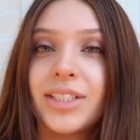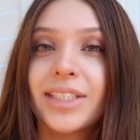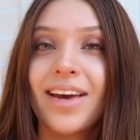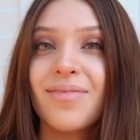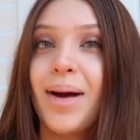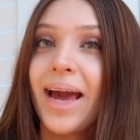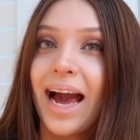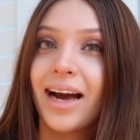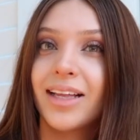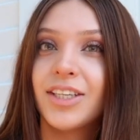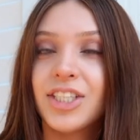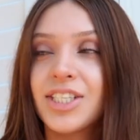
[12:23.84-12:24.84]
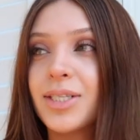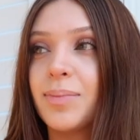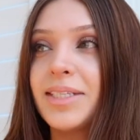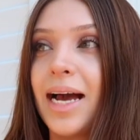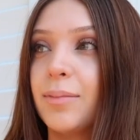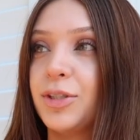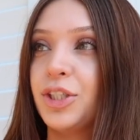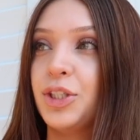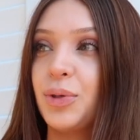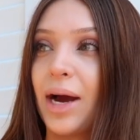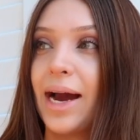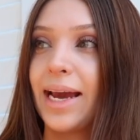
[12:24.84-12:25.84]
Just gave my eyelashes some time to
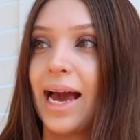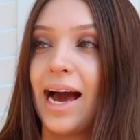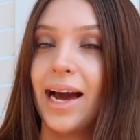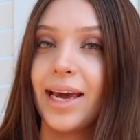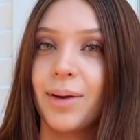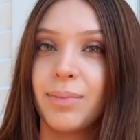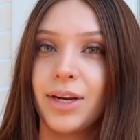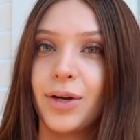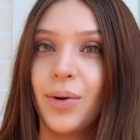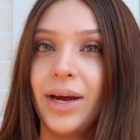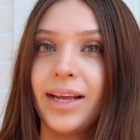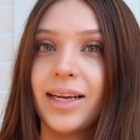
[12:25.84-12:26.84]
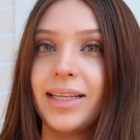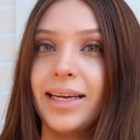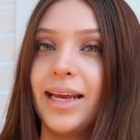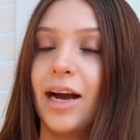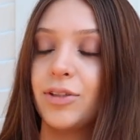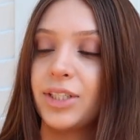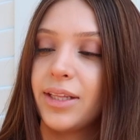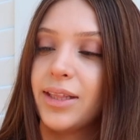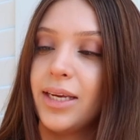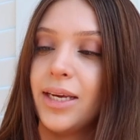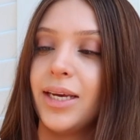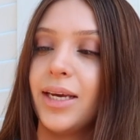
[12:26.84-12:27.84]
dry. I am gonna go ahead and clean out
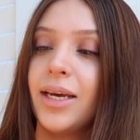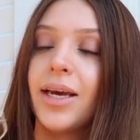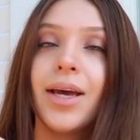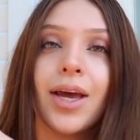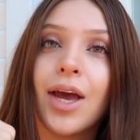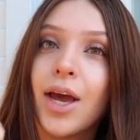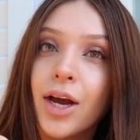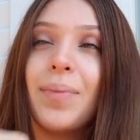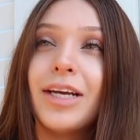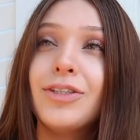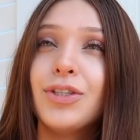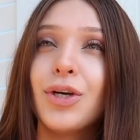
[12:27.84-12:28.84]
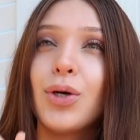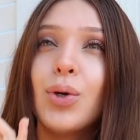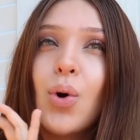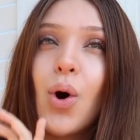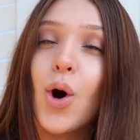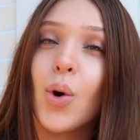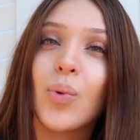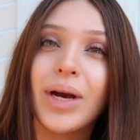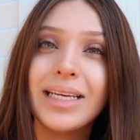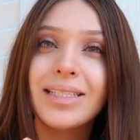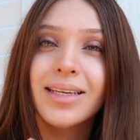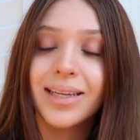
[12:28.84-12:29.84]
the... Make sure you
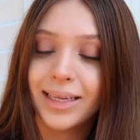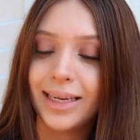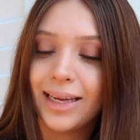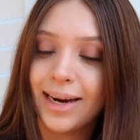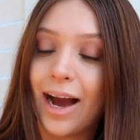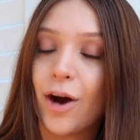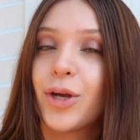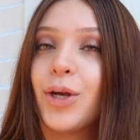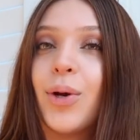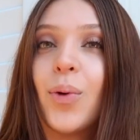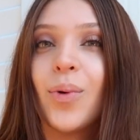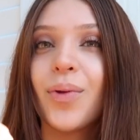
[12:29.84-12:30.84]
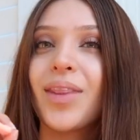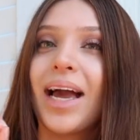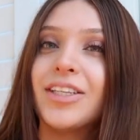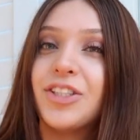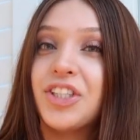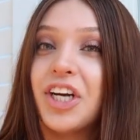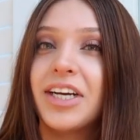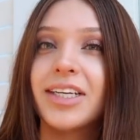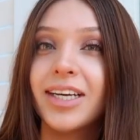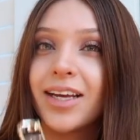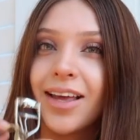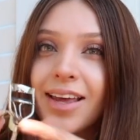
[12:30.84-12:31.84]
always clean it out. You don't want that
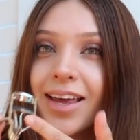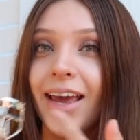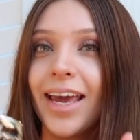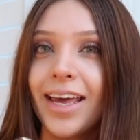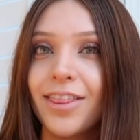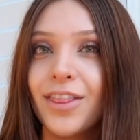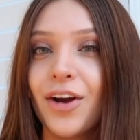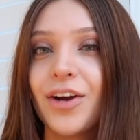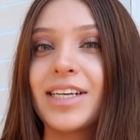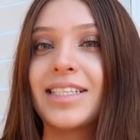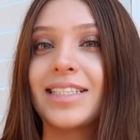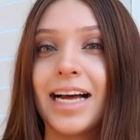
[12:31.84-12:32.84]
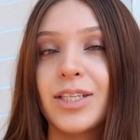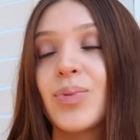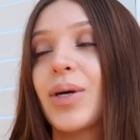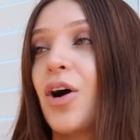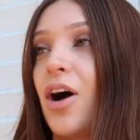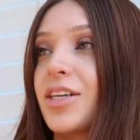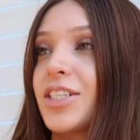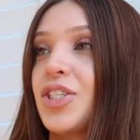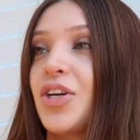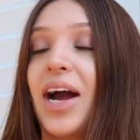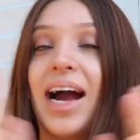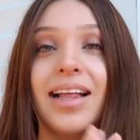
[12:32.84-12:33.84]
junk in there because that's what
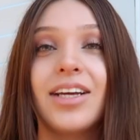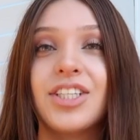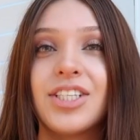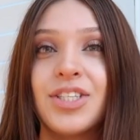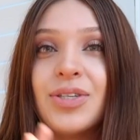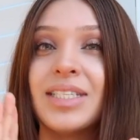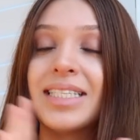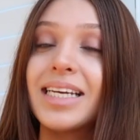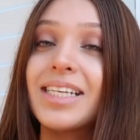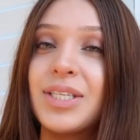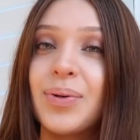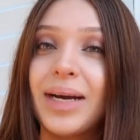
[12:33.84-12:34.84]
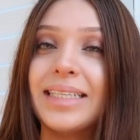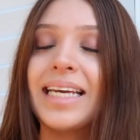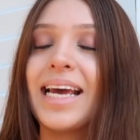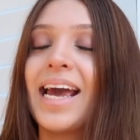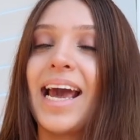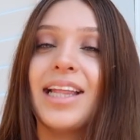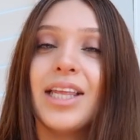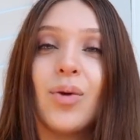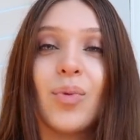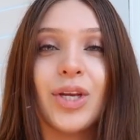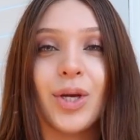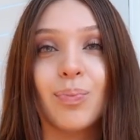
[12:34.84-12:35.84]
causes your eyelashes to stick to it. And
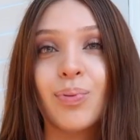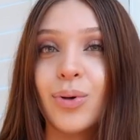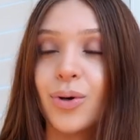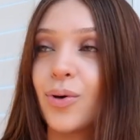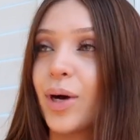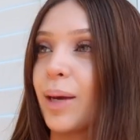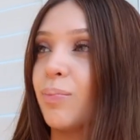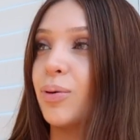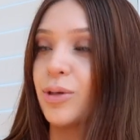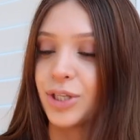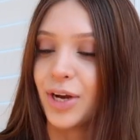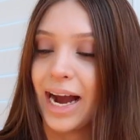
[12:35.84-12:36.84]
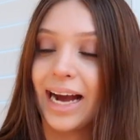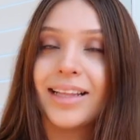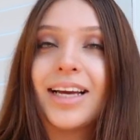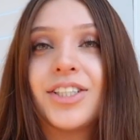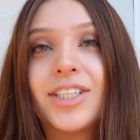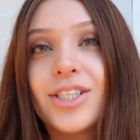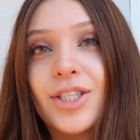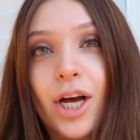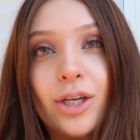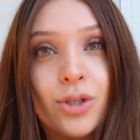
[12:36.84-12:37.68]
then when you pull, it pulls your eyelashes.